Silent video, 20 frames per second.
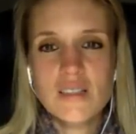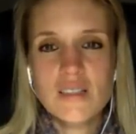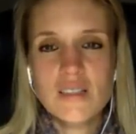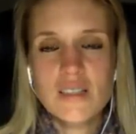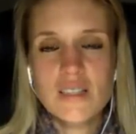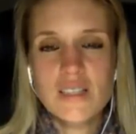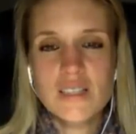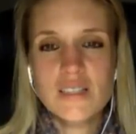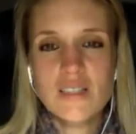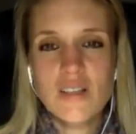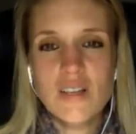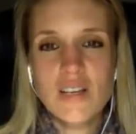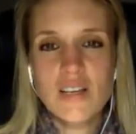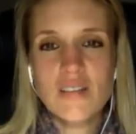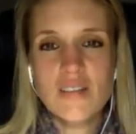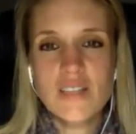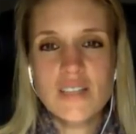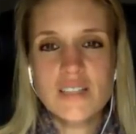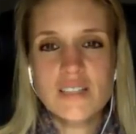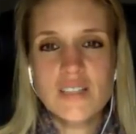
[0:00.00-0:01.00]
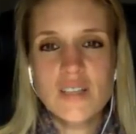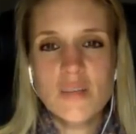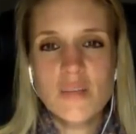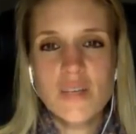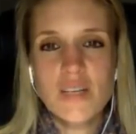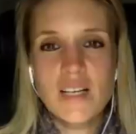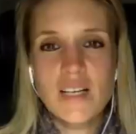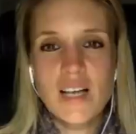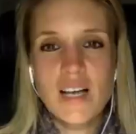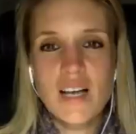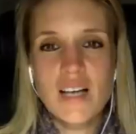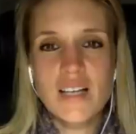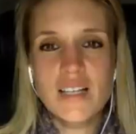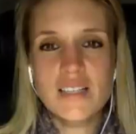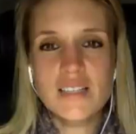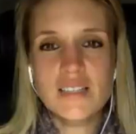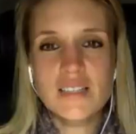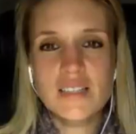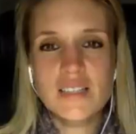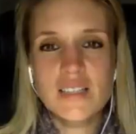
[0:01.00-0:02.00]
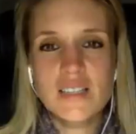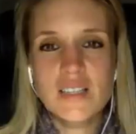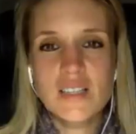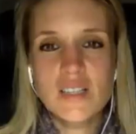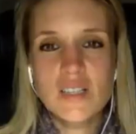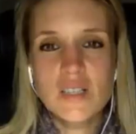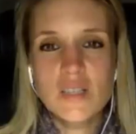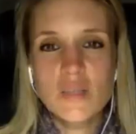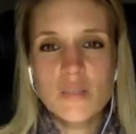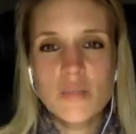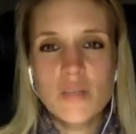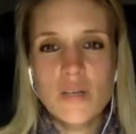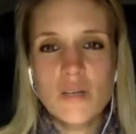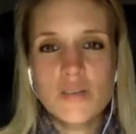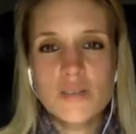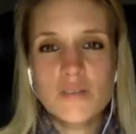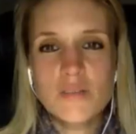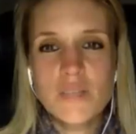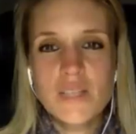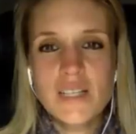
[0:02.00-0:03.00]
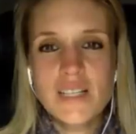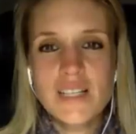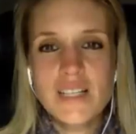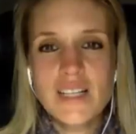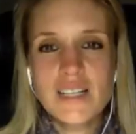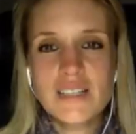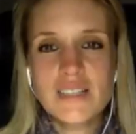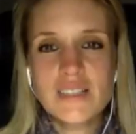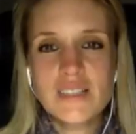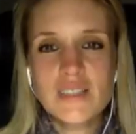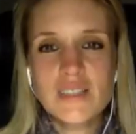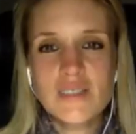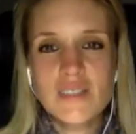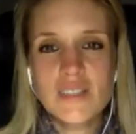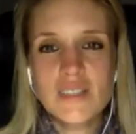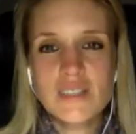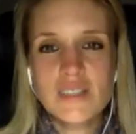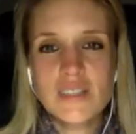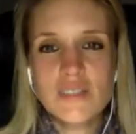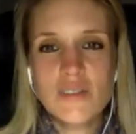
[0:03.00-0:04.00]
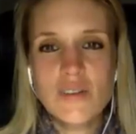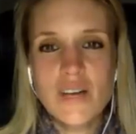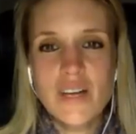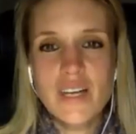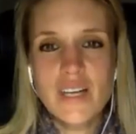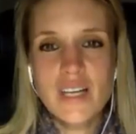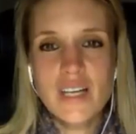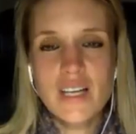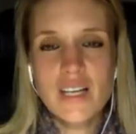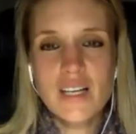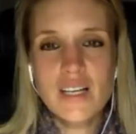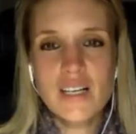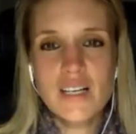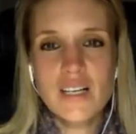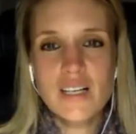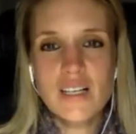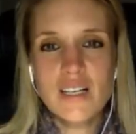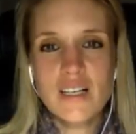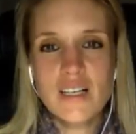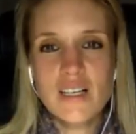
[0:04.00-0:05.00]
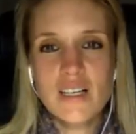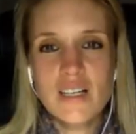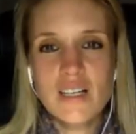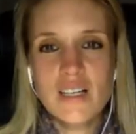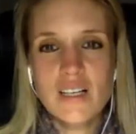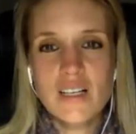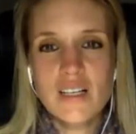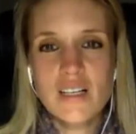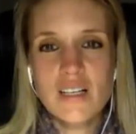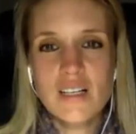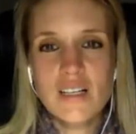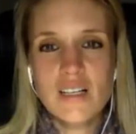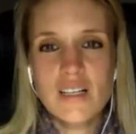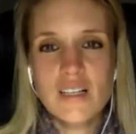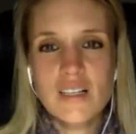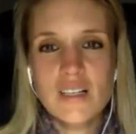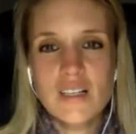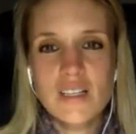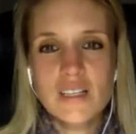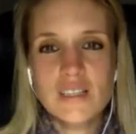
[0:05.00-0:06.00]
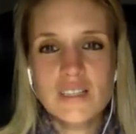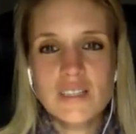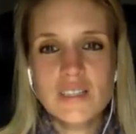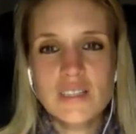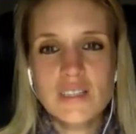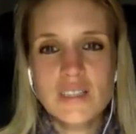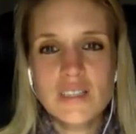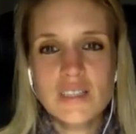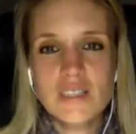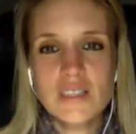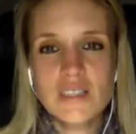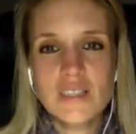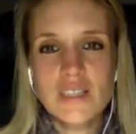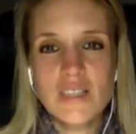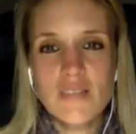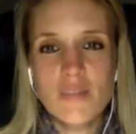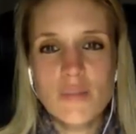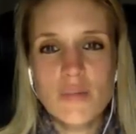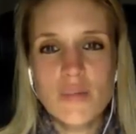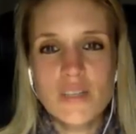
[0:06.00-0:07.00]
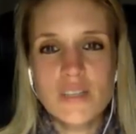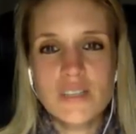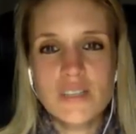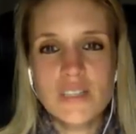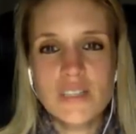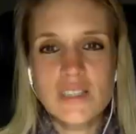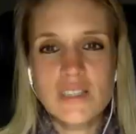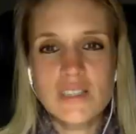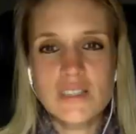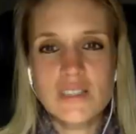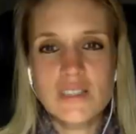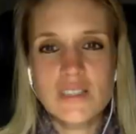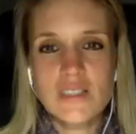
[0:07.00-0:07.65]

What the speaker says: It's not living so many lies. But ultimately that stillness is right here. That stillness is ever present.